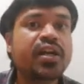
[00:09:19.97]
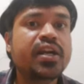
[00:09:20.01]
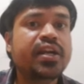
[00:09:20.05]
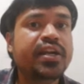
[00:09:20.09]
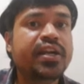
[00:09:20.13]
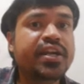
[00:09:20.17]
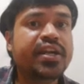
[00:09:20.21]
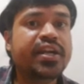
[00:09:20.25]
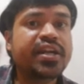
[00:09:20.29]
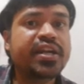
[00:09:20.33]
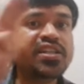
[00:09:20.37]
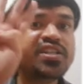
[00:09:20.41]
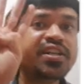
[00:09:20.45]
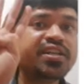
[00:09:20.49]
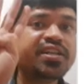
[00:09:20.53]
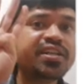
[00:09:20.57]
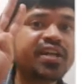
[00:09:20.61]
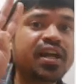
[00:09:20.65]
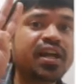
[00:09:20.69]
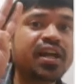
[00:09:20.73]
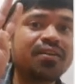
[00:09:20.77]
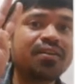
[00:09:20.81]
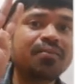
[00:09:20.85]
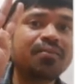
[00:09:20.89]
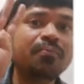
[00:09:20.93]

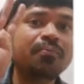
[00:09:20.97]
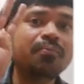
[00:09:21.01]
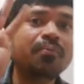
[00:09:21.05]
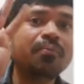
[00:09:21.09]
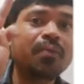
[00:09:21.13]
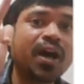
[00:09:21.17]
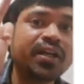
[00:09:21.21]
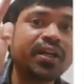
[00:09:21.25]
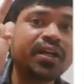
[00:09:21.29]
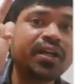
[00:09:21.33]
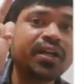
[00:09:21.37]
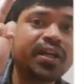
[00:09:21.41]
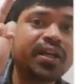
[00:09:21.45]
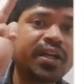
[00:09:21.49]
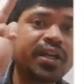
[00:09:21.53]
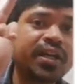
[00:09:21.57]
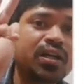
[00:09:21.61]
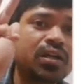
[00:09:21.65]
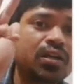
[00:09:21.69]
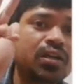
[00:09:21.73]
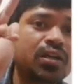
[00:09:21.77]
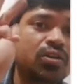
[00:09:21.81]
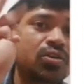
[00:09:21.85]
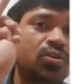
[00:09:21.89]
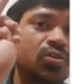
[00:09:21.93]
Digital
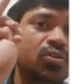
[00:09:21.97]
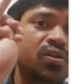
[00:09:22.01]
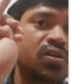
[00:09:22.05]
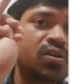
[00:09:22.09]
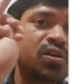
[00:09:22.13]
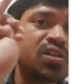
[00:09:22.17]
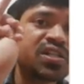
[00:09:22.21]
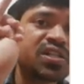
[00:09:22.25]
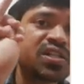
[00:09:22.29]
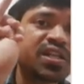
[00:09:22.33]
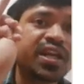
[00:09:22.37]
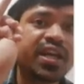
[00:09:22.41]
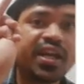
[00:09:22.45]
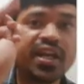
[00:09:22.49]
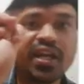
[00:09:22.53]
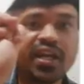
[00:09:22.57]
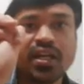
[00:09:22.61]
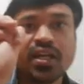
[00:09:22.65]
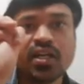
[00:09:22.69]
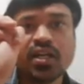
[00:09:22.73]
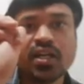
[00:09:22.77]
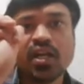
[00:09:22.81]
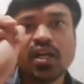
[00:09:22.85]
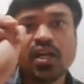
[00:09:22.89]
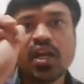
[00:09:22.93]
marketing course
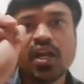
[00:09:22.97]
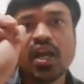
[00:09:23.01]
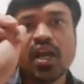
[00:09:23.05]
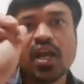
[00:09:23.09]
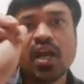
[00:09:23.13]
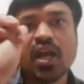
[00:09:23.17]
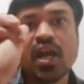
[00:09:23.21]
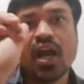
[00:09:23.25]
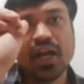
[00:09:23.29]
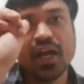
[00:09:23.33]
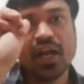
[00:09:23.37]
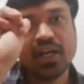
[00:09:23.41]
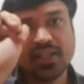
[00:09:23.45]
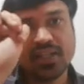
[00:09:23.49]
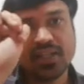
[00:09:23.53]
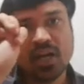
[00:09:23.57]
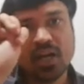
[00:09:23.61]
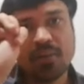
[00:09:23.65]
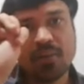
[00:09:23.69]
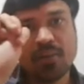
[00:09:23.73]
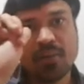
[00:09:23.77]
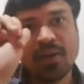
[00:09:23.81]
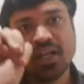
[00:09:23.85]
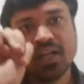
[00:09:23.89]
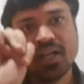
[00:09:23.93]
in
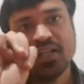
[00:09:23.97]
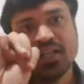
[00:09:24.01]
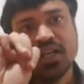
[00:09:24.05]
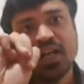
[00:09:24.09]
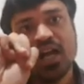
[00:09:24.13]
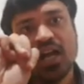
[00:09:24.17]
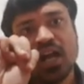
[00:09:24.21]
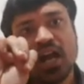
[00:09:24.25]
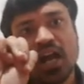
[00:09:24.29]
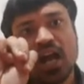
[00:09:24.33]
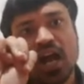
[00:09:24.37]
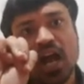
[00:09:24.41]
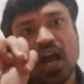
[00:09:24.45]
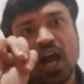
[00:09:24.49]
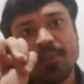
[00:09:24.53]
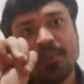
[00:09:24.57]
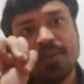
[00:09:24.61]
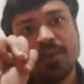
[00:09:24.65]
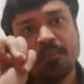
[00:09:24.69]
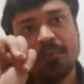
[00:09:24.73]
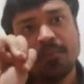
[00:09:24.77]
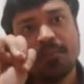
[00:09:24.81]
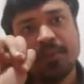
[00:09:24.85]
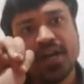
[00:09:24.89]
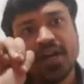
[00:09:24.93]
Hyderabad,
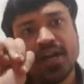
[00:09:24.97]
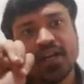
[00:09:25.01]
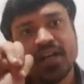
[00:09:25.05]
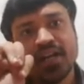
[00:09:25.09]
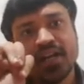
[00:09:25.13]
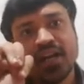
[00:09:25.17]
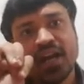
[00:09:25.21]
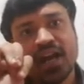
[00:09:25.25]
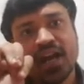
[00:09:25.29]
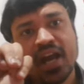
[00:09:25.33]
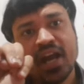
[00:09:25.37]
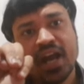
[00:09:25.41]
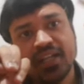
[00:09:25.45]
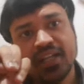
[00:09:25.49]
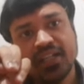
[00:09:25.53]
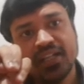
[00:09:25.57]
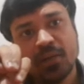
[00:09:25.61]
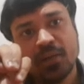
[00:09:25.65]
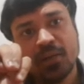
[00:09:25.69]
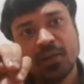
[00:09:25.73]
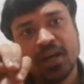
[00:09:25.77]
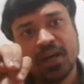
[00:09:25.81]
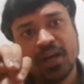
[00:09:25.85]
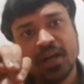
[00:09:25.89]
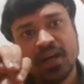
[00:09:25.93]
Amirpet,
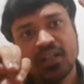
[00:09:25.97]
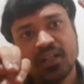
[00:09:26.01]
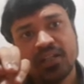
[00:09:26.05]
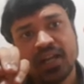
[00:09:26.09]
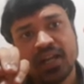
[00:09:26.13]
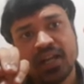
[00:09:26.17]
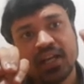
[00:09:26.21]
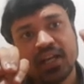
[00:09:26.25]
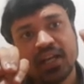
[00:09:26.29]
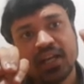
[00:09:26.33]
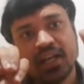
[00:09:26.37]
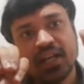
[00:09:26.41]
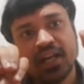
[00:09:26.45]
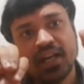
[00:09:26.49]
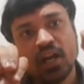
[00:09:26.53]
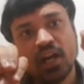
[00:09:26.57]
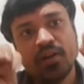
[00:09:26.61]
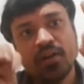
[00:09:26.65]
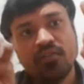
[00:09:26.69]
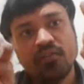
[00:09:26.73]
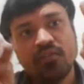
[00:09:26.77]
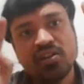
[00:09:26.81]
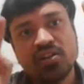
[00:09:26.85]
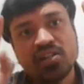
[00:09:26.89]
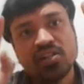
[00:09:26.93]
Hyderabad, Telangana. How many
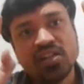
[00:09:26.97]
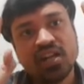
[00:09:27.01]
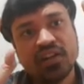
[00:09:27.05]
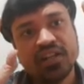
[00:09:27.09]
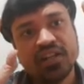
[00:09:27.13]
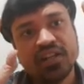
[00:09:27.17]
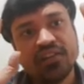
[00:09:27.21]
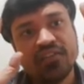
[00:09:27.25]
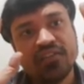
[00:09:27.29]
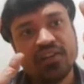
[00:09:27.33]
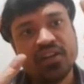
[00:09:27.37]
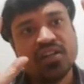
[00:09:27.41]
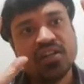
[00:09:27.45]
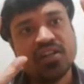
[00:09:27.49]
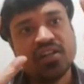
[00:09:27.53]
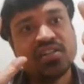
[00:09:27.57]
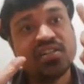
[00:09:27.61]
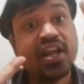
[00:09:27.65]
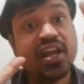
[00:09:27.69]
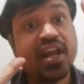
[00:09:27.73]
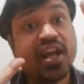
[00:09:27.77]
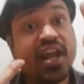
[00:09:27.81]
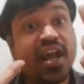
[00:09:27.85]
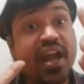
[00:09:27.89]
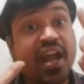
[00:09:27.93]
words are there, friends?
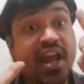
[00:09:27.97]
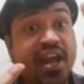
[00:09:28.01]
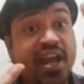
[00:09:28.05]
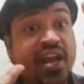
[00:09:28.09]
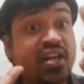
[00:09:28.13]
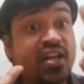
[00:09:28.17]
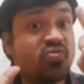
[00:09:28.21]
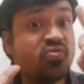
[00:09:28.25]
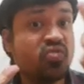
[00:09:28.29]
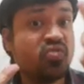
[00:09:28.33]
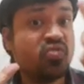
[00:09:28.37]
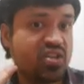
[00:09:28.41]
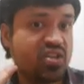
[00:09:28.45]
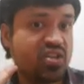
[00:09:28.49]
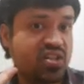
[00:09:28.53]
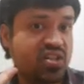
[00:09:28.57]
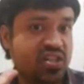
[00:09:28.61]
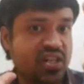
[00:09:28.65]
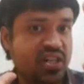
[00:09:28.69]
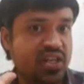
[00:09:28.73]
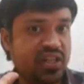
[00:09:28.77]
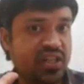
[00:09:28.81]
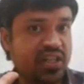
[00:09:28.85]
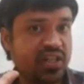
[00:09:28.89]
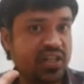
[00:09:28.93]
8 words are
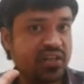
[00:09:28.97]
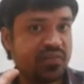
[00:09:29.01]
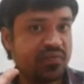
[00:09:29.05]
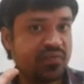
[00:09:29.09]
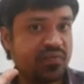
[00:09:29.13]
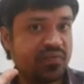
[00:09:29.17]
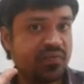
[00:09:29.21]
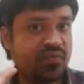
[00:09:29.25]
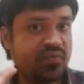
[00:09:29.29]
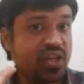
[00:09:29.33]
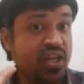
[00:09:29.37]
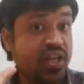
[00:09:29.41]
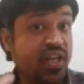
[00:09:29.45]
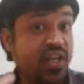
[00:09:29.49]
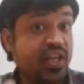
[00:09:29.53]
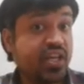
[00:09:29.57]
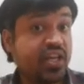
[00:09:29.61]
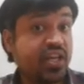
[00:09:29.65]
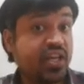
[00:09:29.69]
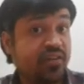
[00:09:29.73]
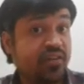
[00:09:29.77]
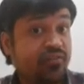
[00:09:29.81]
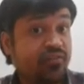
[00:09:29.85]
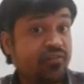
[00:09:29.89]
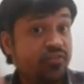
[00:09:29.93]
there.
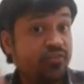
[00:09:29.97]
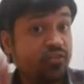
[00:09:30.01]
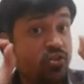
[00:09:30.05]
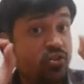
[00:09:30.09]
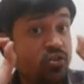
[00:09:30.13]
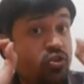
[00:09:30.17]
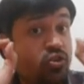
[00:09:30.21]
If you